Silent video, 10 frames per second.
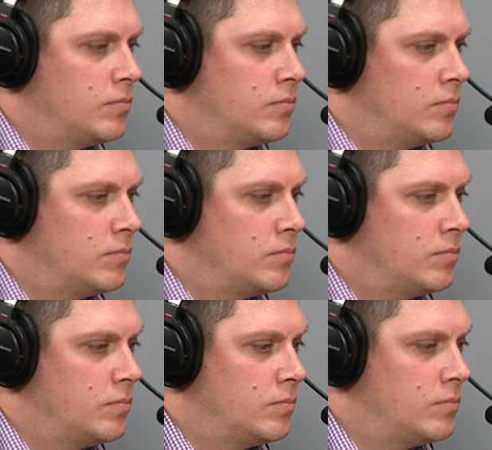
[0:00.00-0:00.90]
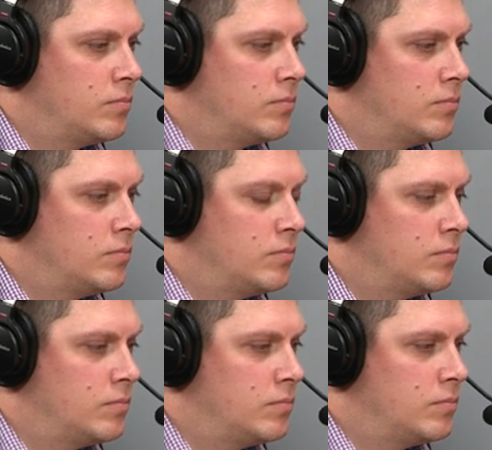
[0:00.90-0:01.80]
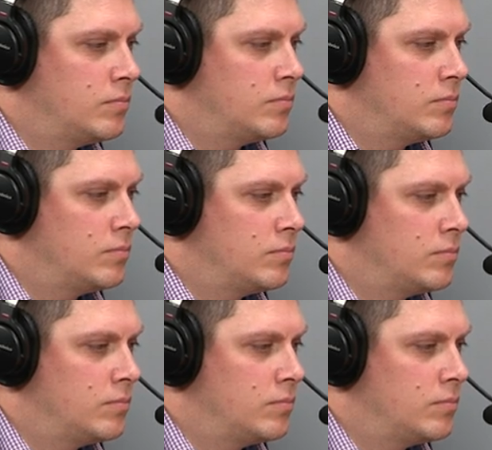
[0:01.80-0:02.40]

[no speech]